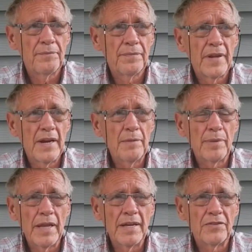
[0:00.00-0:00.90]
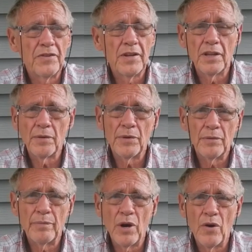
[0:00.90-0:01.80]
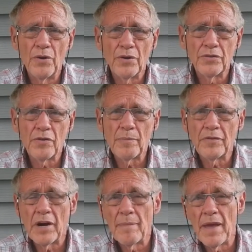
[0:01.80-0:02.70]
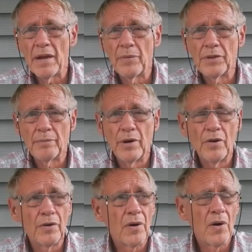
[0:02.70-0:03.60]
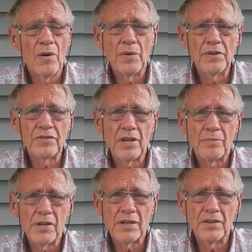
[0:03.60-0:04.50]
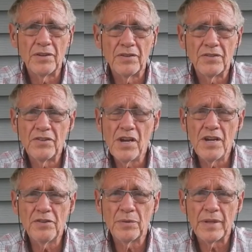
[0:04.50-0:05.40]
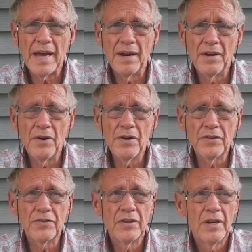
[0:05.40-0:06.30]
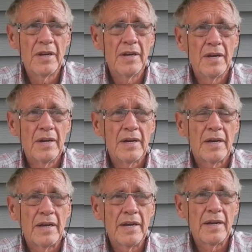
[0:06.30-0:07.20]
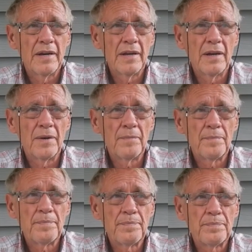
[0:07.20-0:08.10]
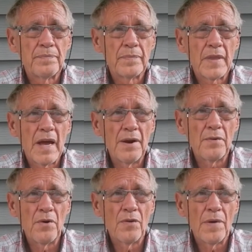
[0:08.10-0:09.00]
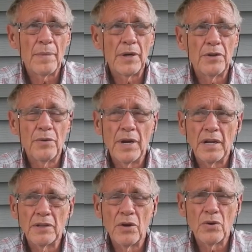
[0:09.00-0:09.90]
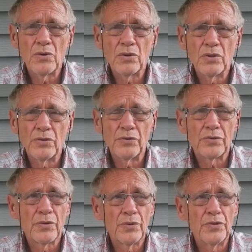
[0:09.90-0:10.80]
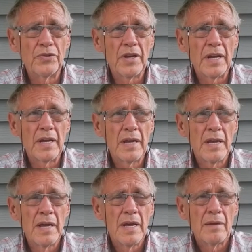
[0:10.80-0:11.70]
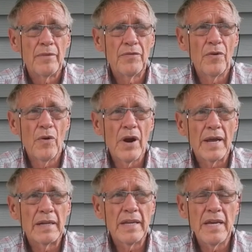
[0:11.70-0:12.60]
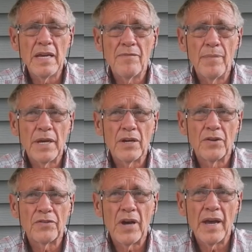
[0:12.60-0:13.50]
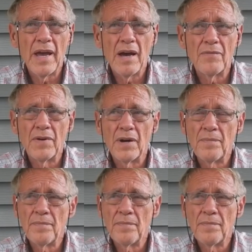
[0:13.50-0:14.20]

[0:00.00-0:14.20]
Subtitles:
Any plans dealing with the boat or trips that I make with the boat are always subject to change without notice. And I don't know if I'm going to do any local cruising before I leave, because I have